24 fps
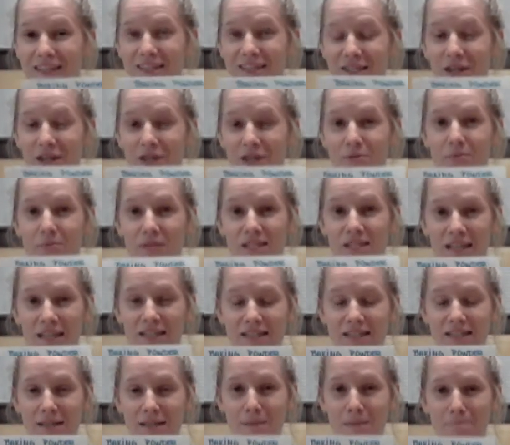is called
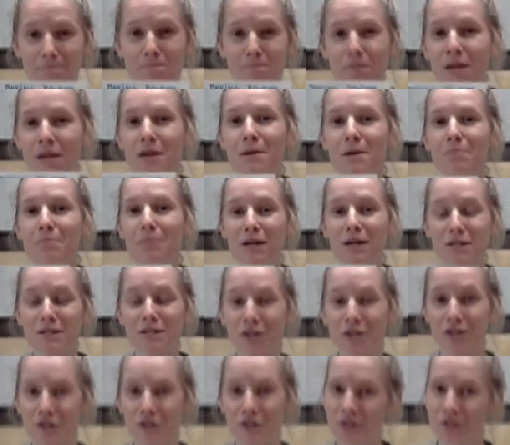potassium
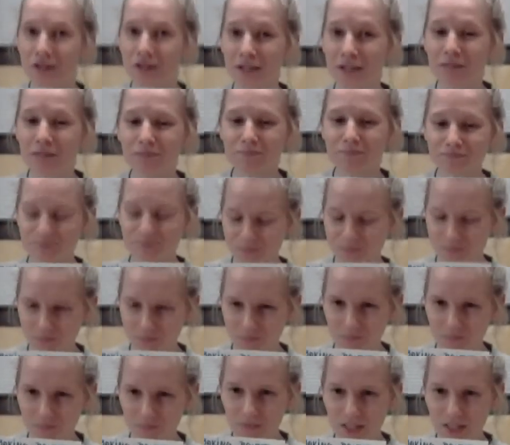bitartrate.
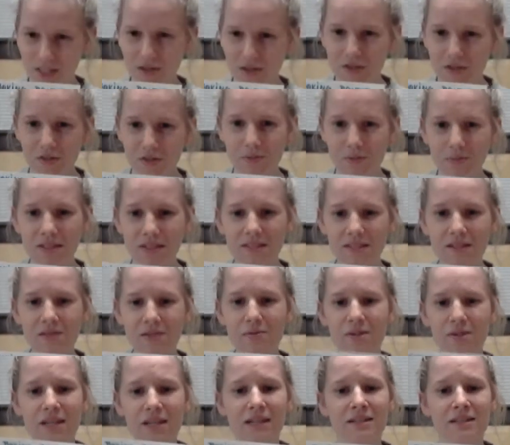So basically
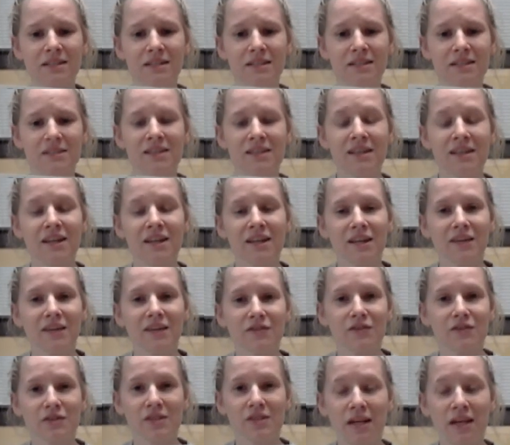what that does, if
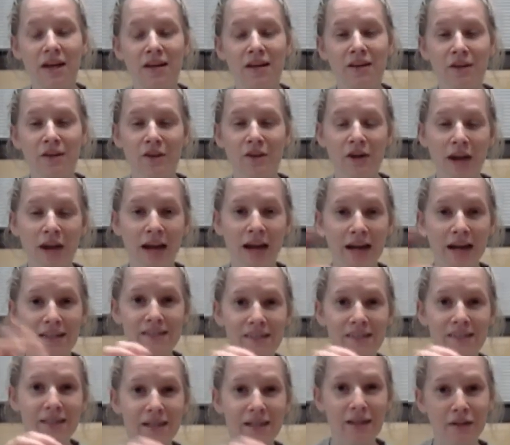there's not another
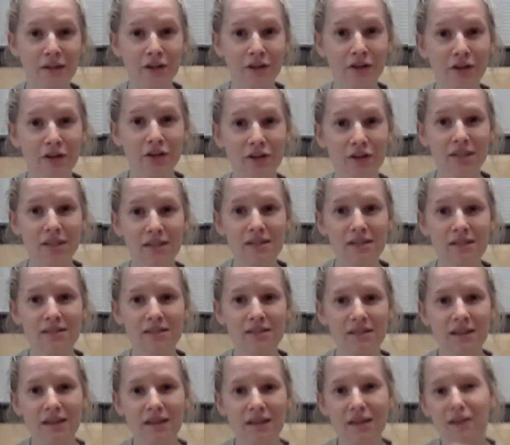acid in the
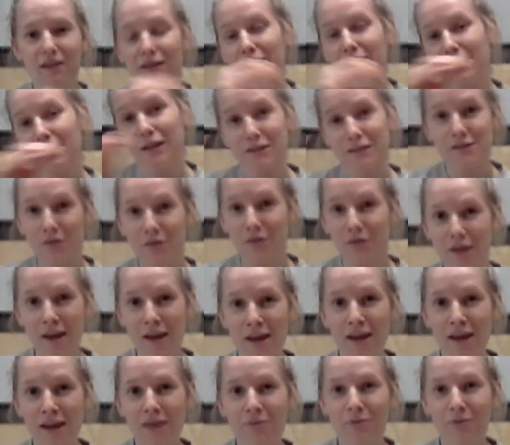cookies, that's
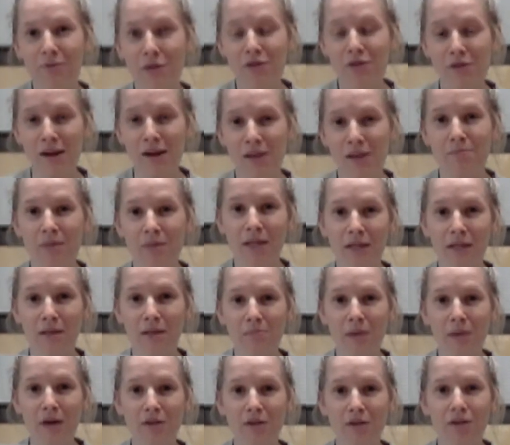okay when you add baking
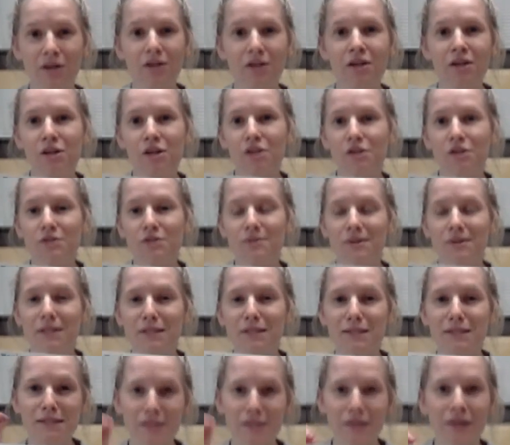powder. So it can
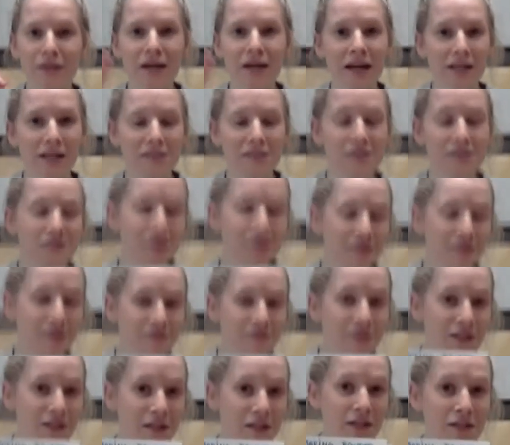still act as a
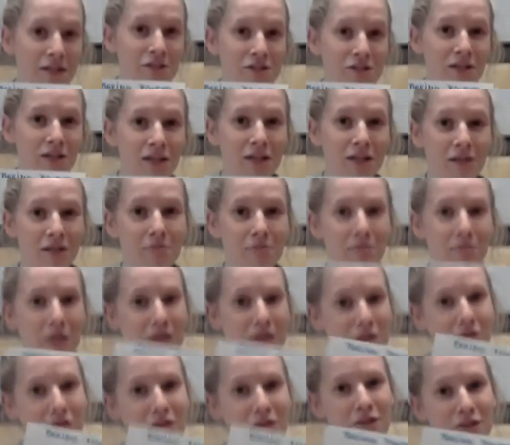leavening agent and make
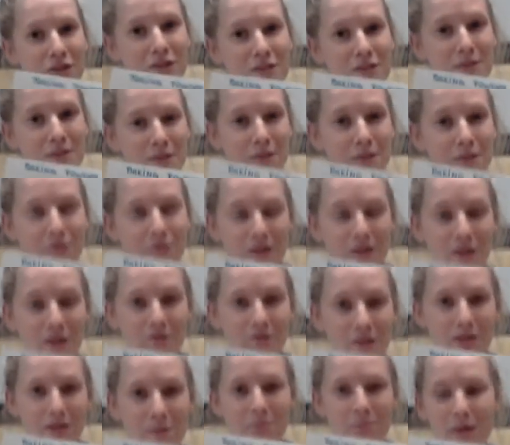your cookies still
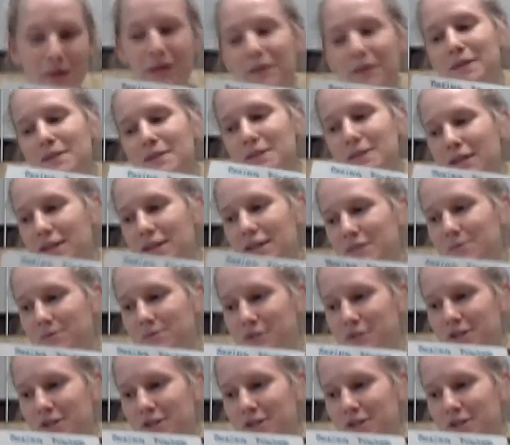fluffy, but in this case